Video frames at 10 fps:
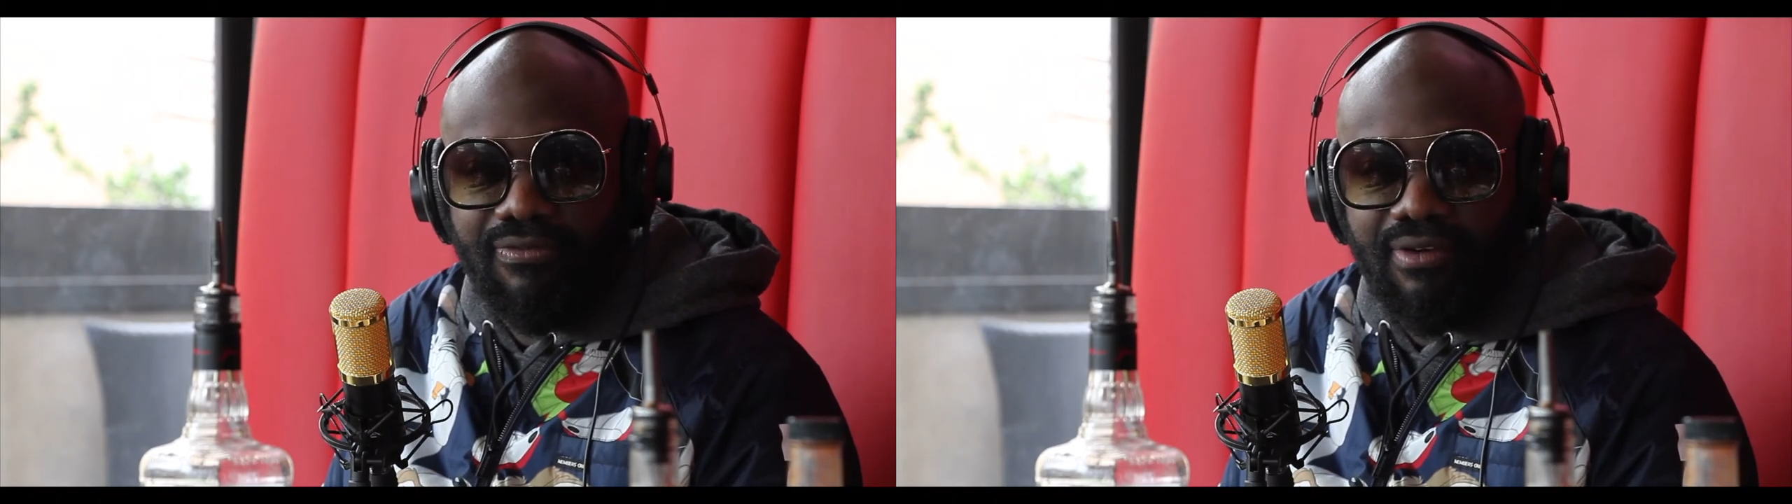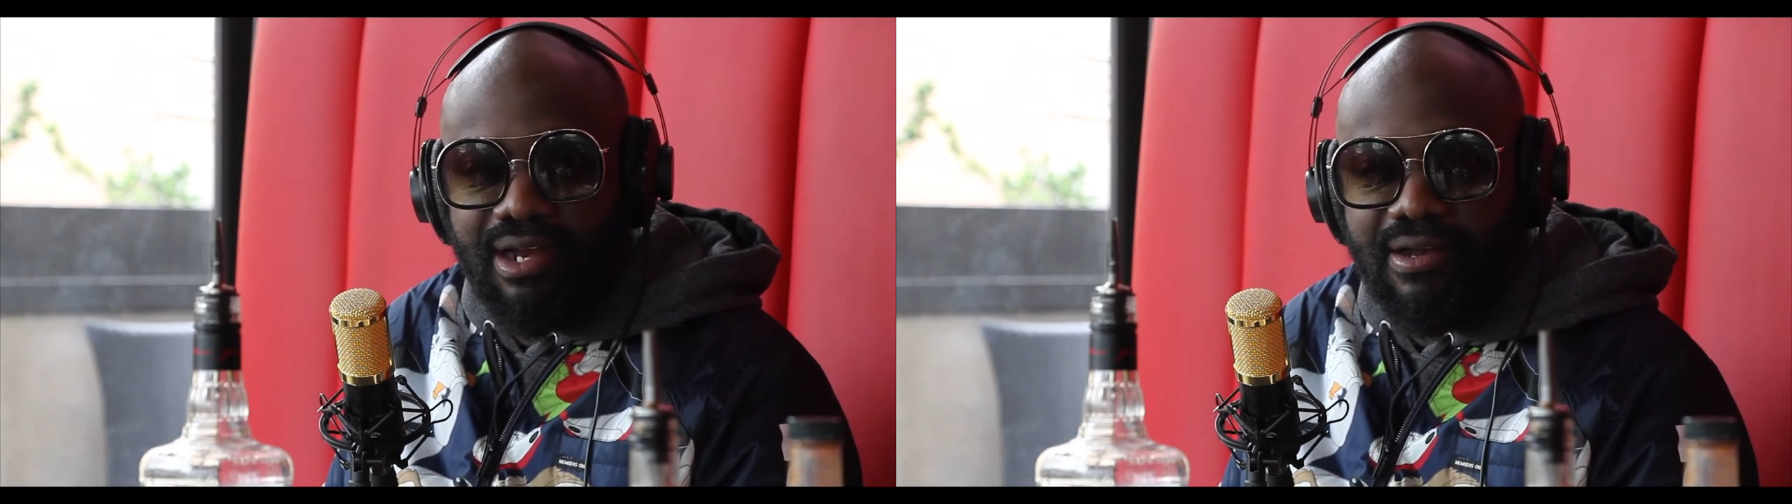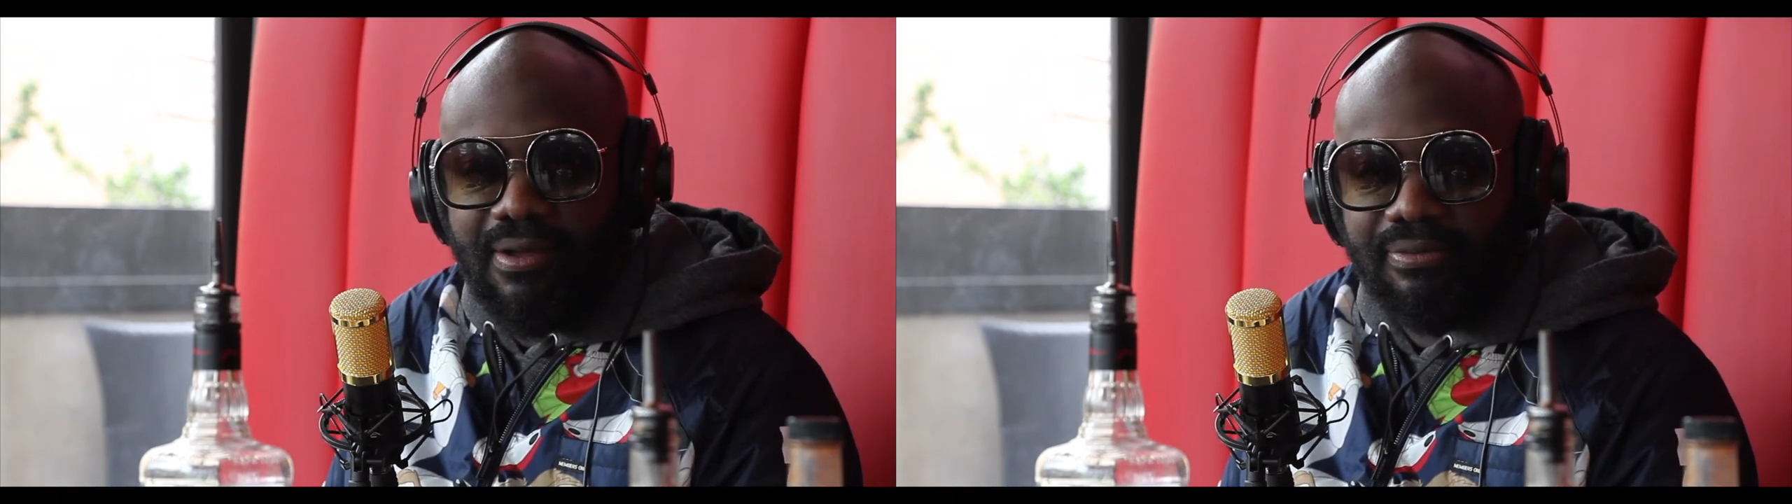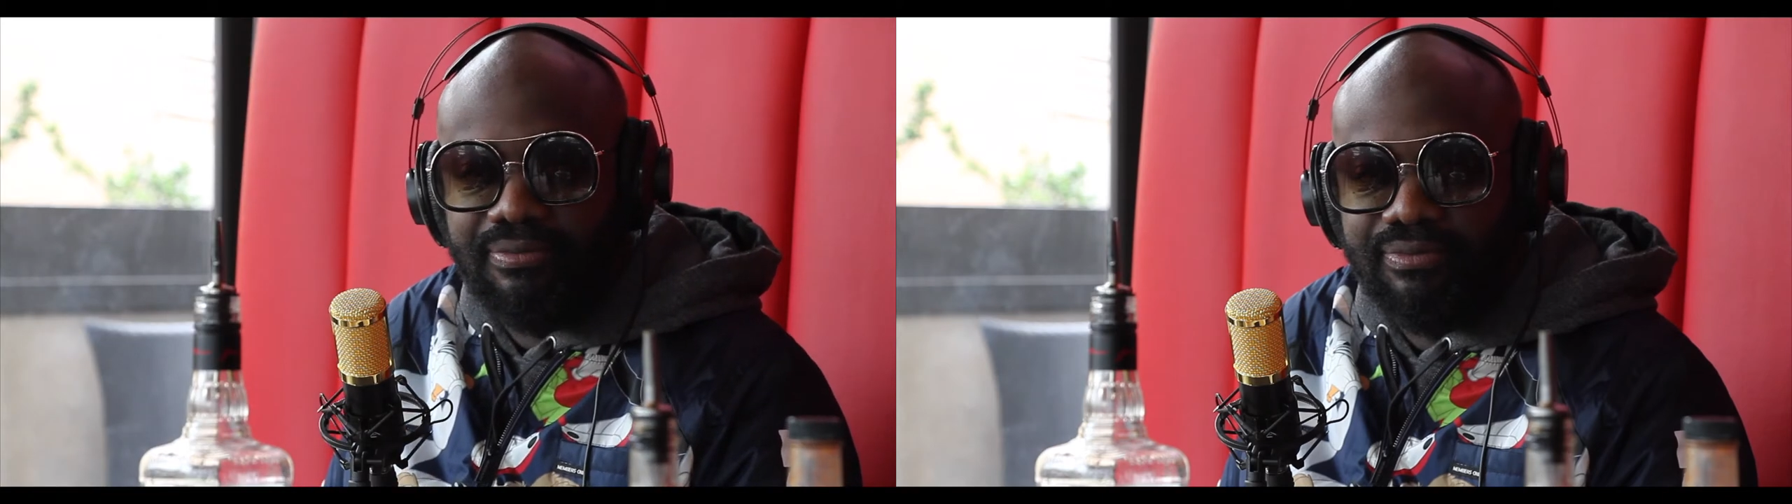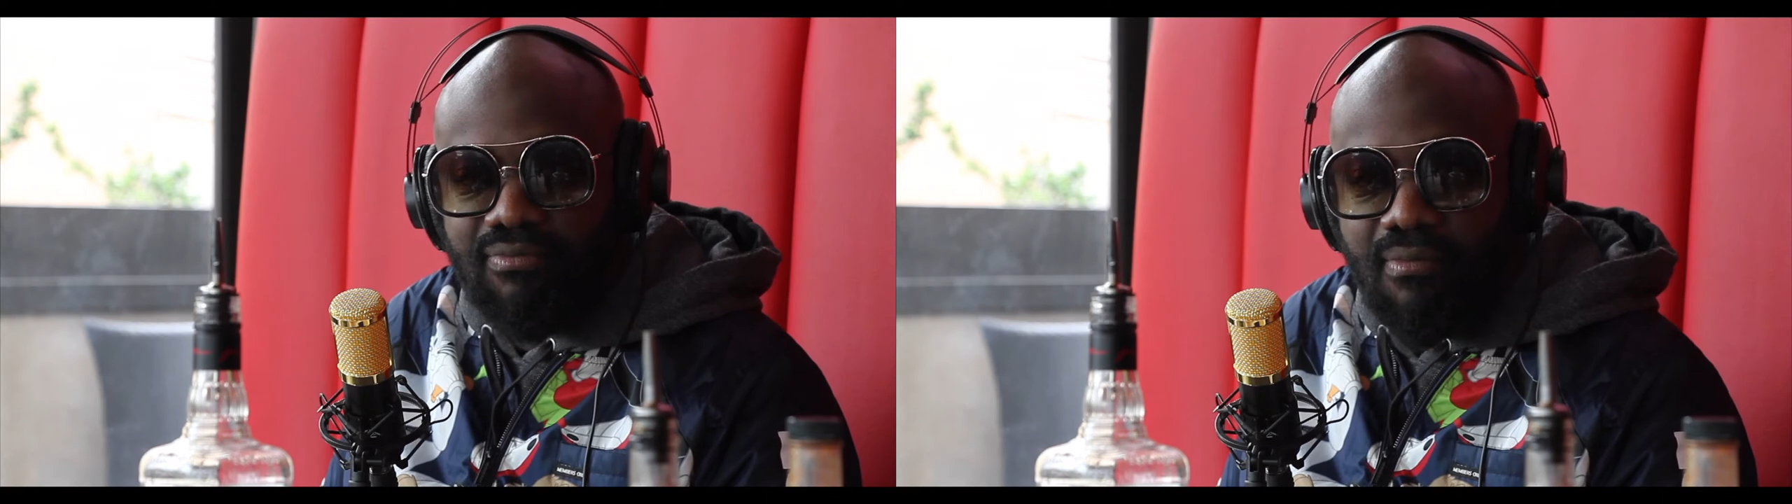See, right, Crown
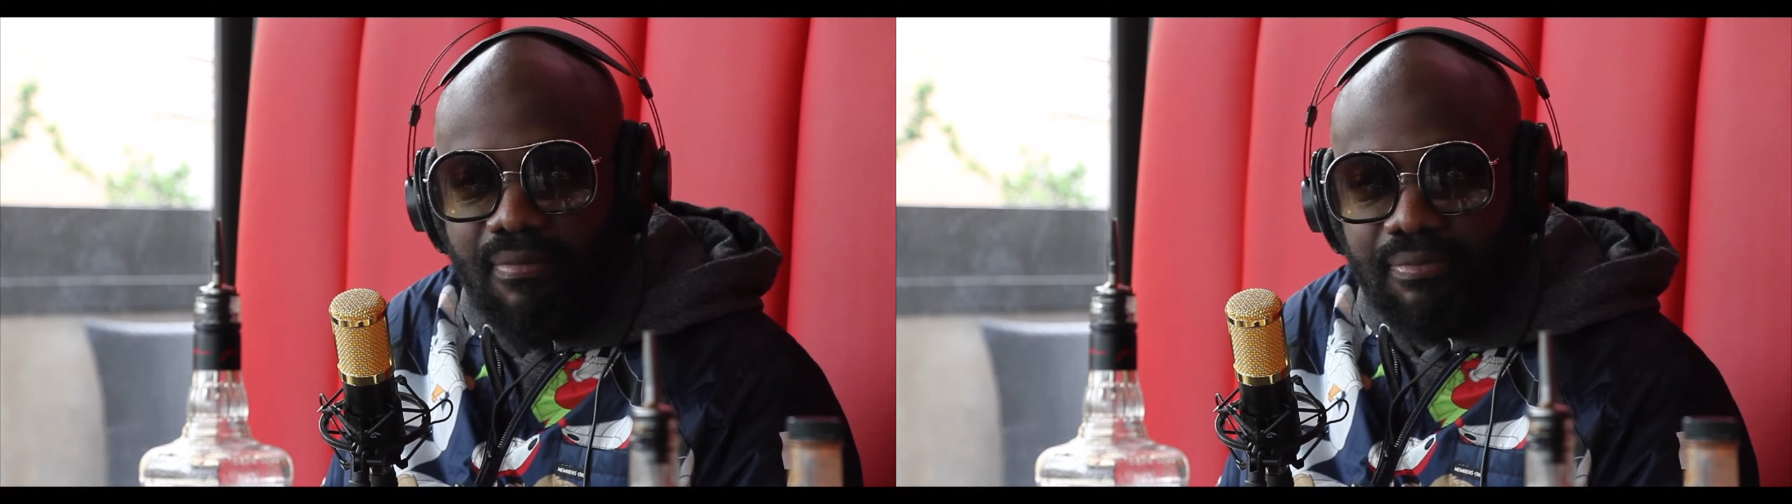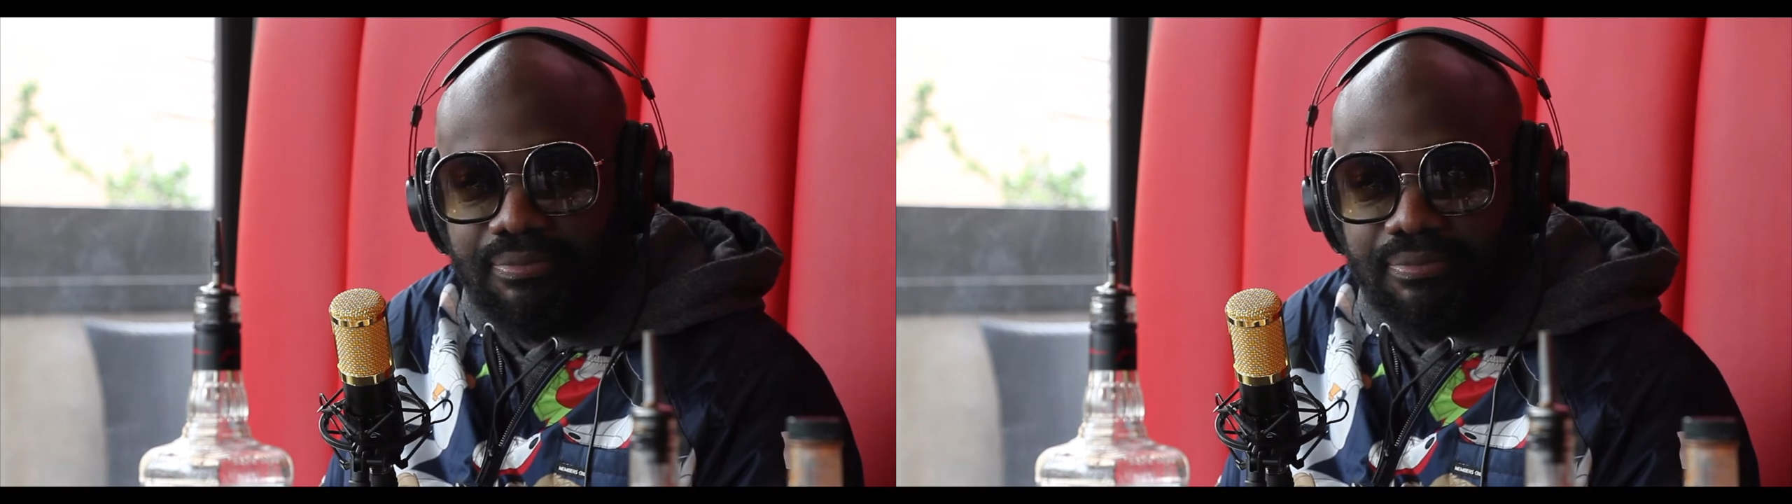Apple, and I like